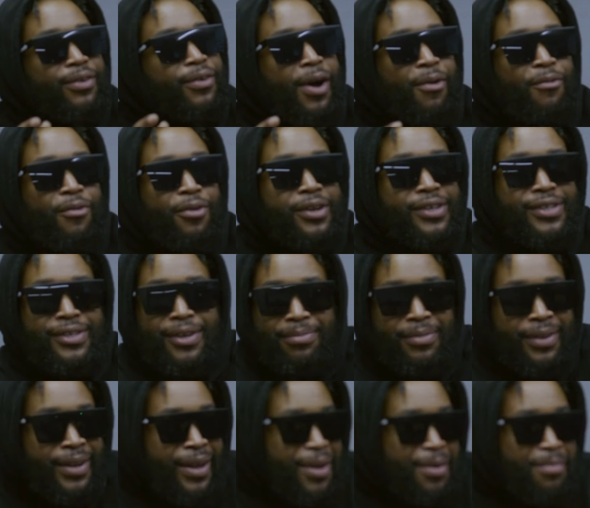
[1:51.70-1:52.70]
I wanted
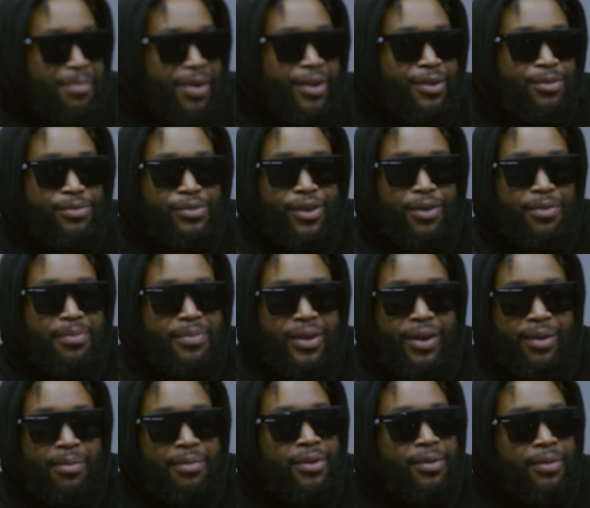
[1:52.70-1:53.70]
something everybody was gonna be
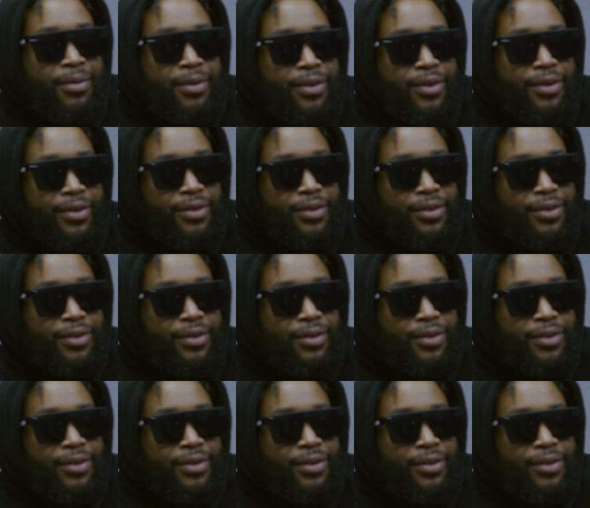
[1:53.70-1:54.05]
able to